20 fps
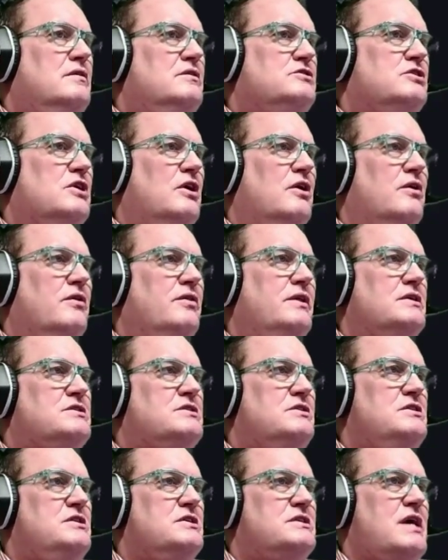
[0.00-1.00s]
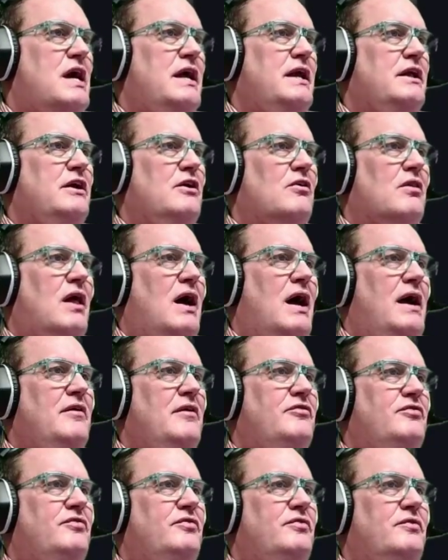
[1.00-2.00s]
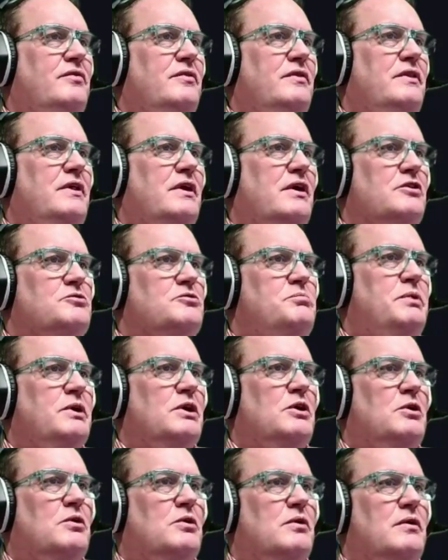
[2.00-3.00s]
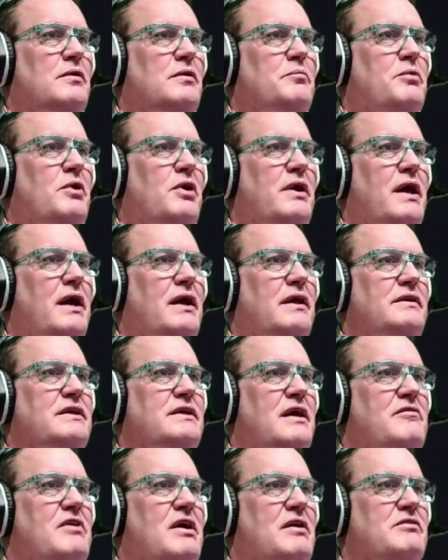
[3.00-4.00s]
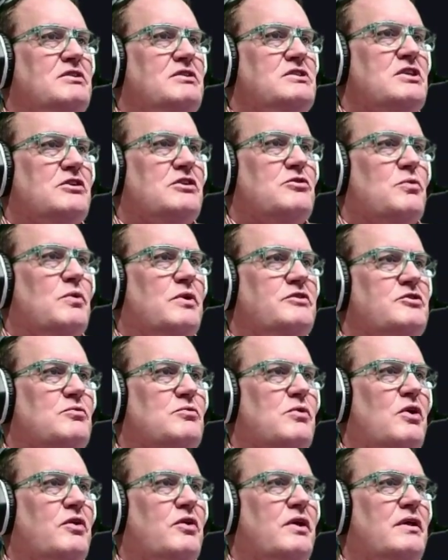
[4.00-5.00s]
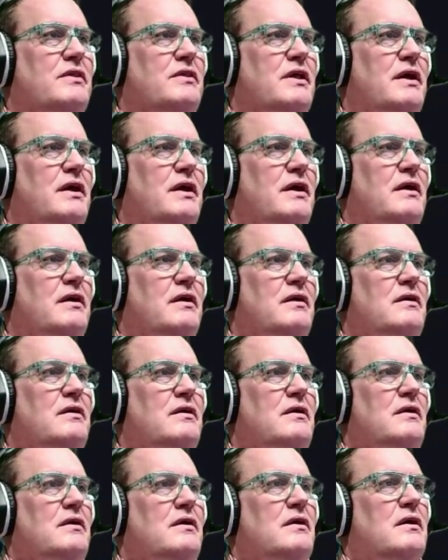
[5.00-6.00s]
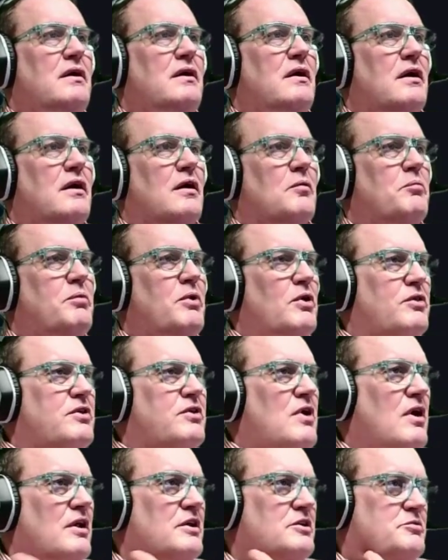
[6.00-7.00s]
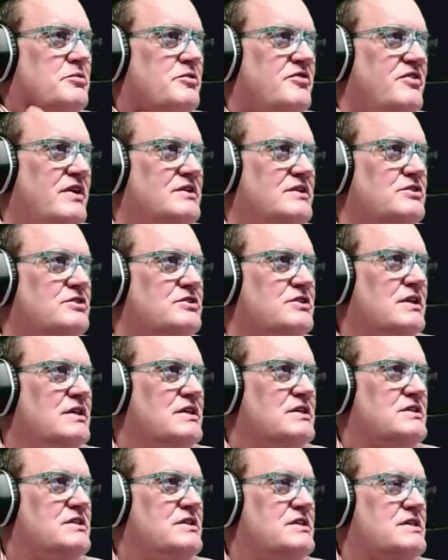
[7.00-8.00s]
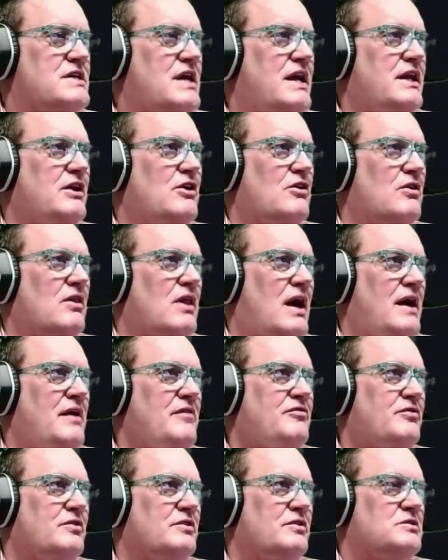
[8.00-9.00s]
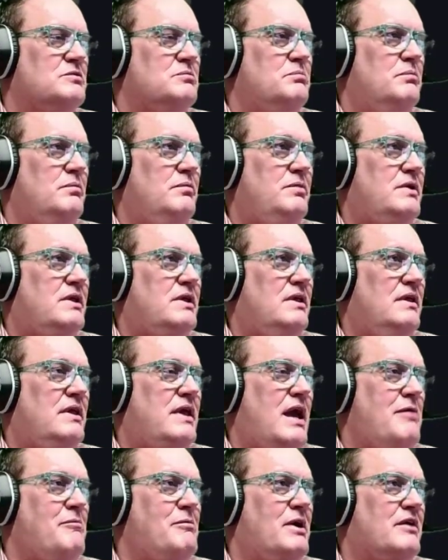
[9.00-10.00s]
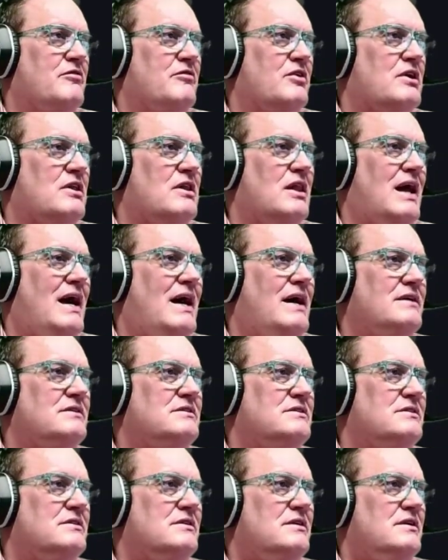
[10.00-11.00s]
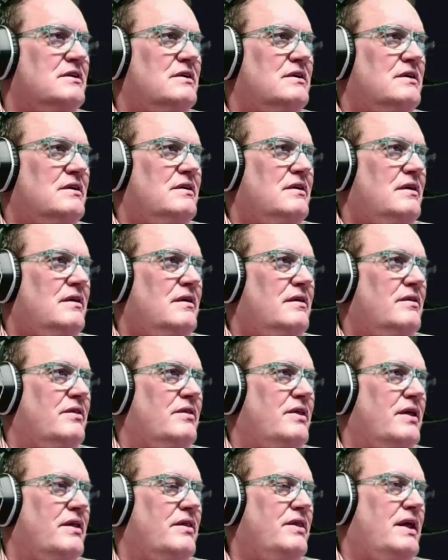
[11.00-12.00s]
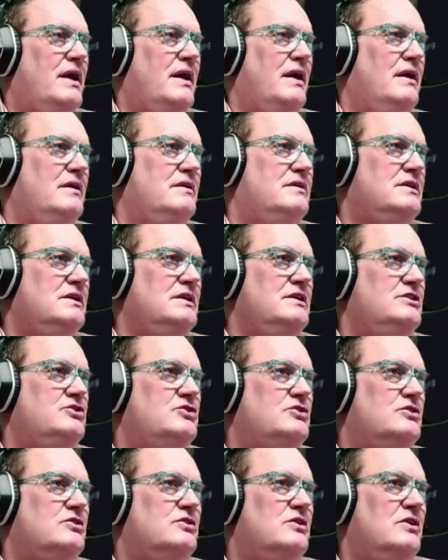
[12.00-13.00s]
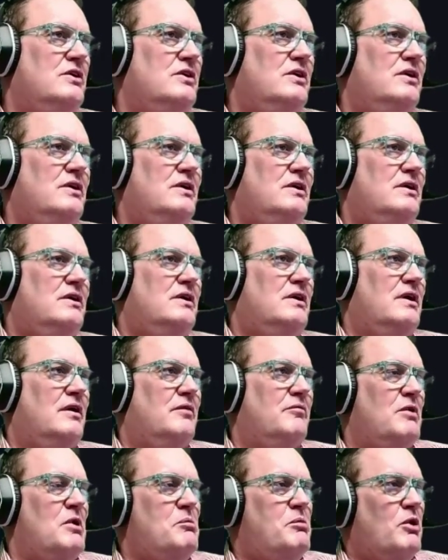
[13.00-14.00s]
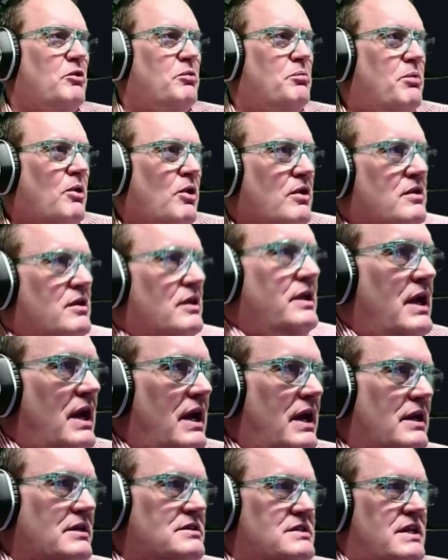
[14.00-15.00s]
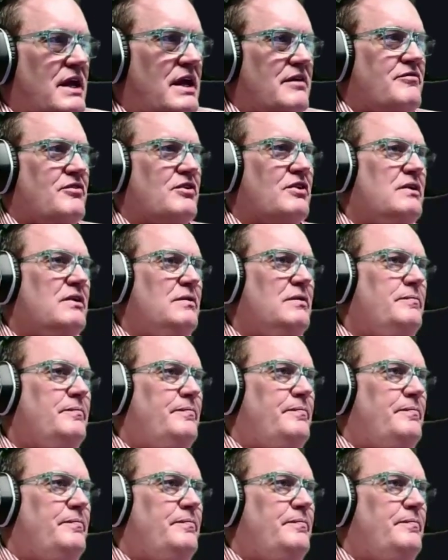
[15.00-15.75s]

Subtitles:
So this Designing Your Life, there's Bill Burnett and Dave Evans. They're the ones that wrote it. They are both college professors, and this Designing Your Life was came out of a class that they teach at both Berkeley and Stanford.